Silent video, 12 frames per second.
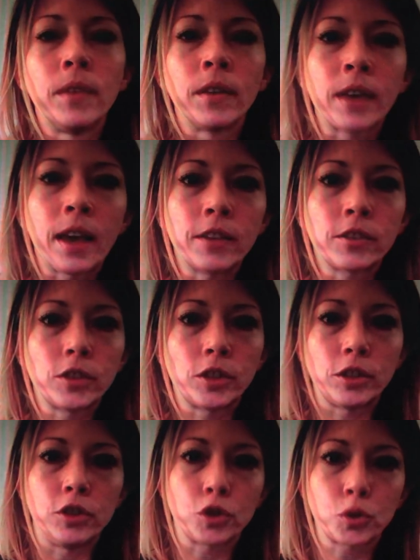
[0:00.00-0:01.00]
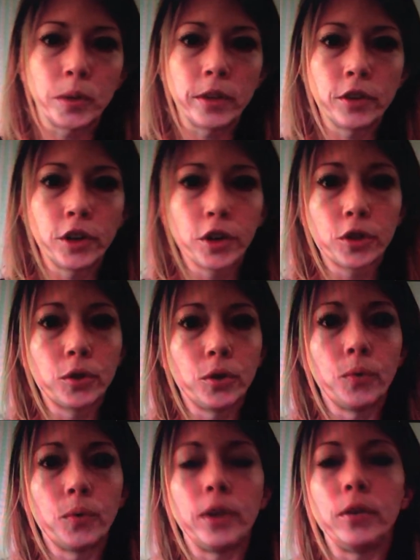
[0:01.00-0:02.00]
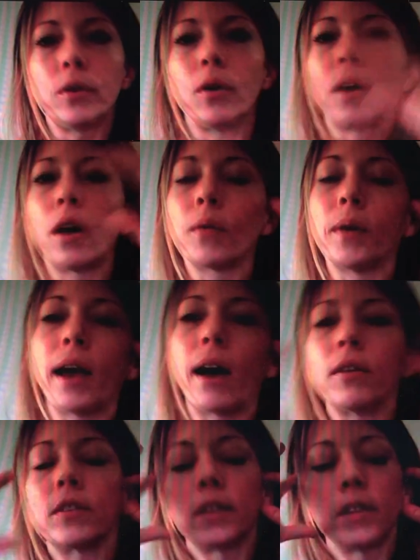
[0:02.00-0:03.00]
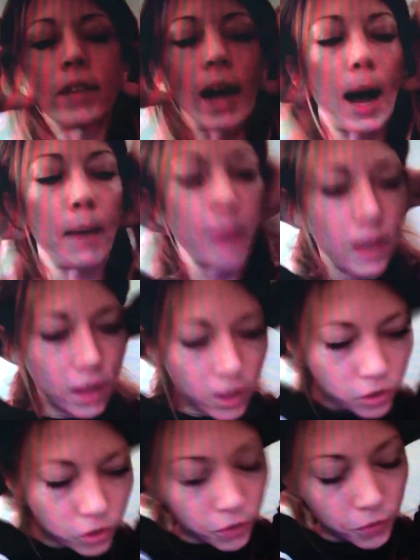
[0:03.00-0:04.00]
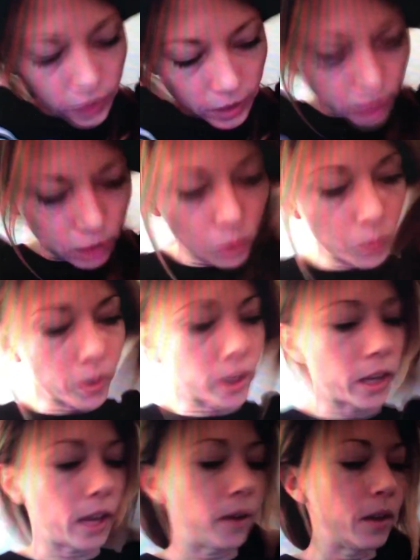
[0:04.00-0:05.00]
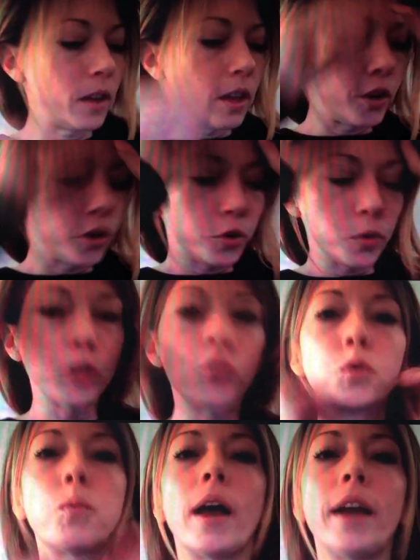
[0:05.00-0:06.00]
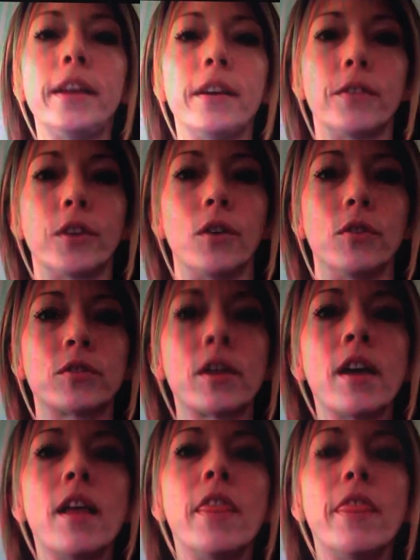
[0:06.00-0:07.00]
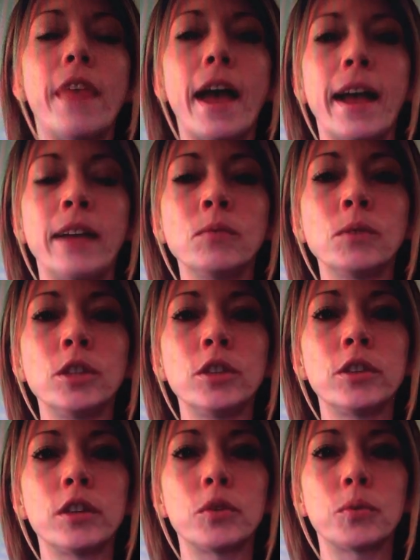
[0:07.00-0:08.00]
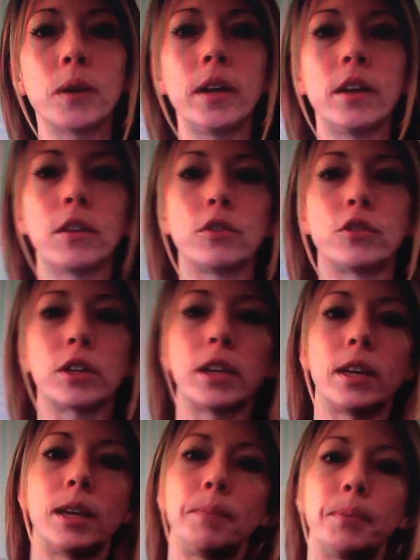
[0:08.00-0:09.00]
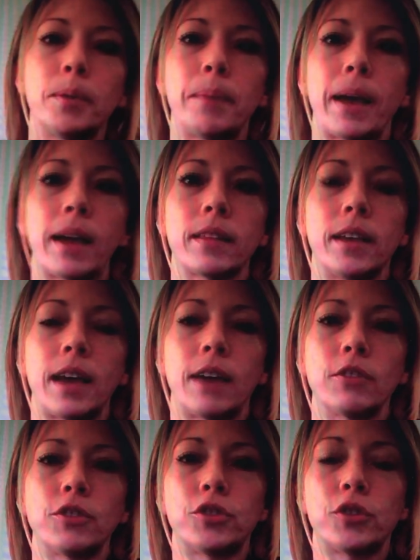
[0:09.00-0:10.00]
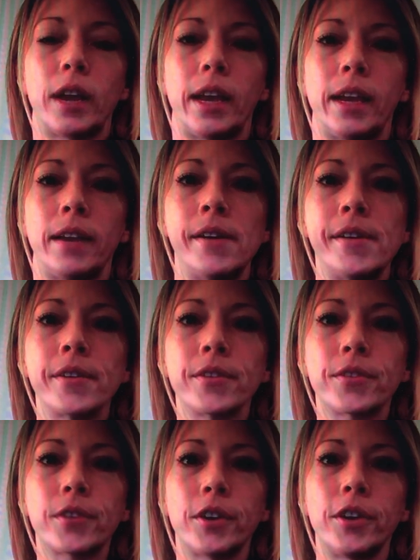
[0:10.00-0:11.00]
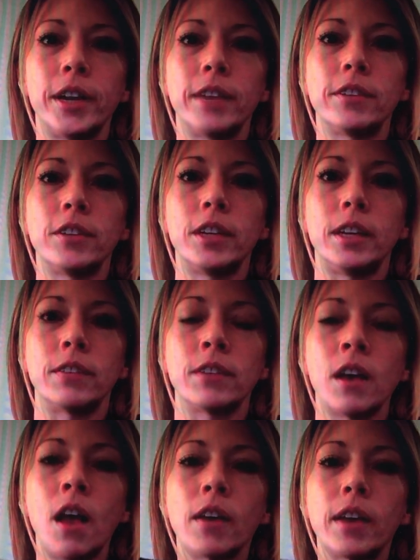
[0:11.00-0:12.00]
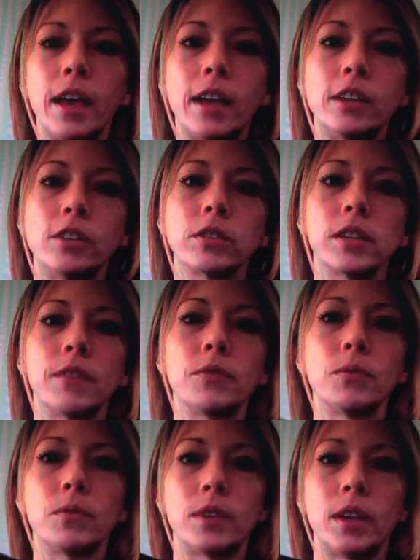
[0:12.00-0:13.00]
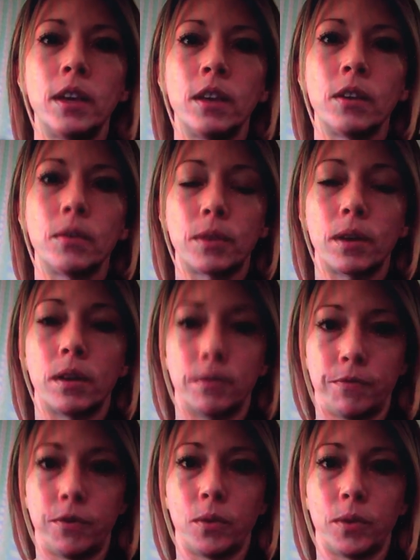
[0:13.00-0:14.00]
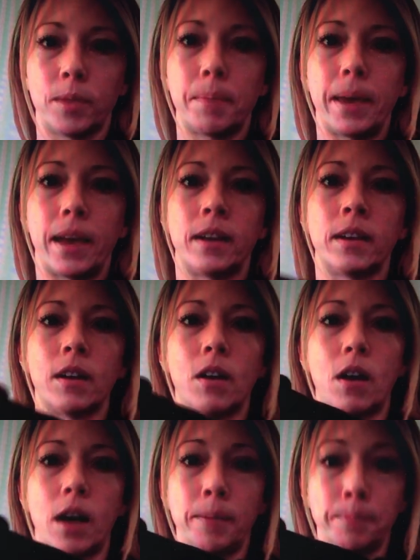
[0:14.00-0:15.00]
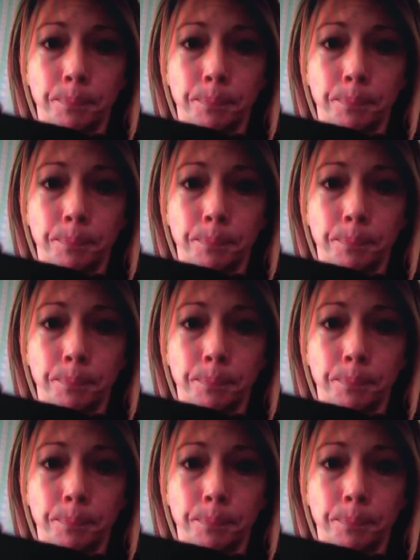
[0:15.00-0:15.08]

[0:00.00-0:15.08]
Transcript: Okay, so you're squeezing your glute when you go all the way out to the top, so you feel that glute working. You're doing 20 of those. Then when you're done 20 of those, you're going to keep your back leg out straight, still on your hands and your knees, okay, and you're lifting the foot with the band on